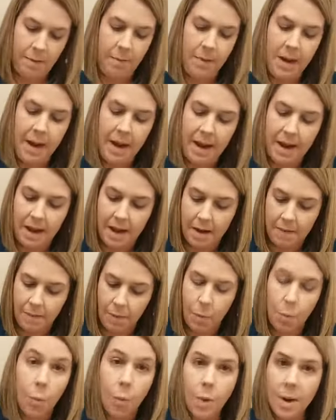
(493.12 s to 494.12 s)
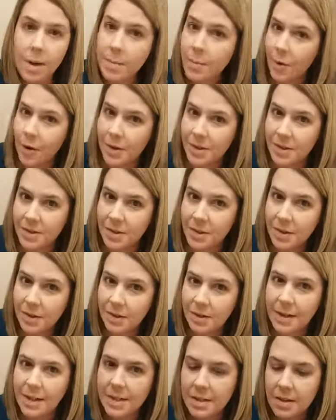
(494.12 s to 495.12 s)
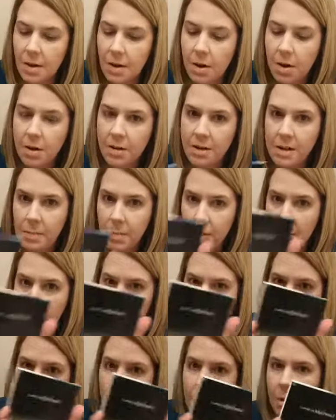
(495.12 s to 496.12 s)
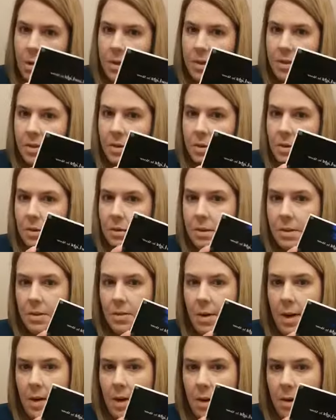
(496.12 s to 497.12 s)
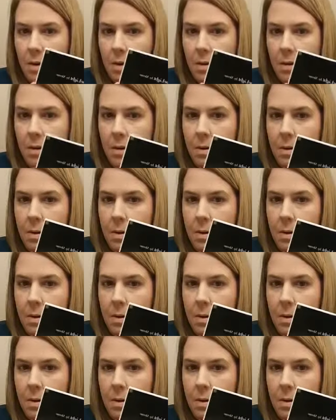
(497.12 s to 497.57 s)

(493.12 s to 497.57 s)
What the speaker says: We have one bronzer. It's called the Perfect Bronzer. It's right here.